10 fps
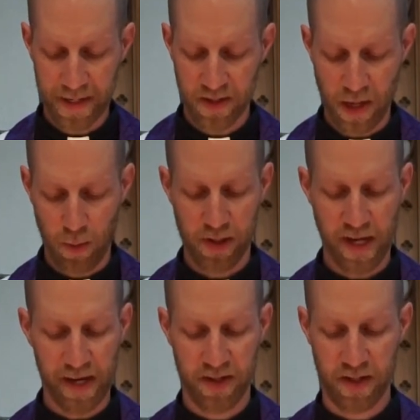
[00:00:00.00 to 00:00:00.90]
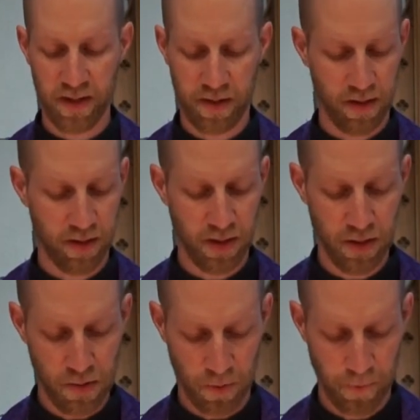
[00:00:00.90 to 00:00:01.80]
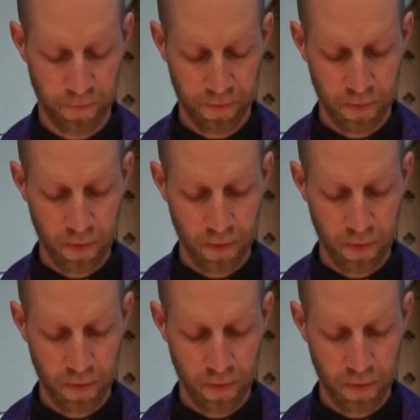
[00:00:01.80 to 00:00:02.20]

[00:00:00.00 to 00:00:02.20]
as they were destined to do.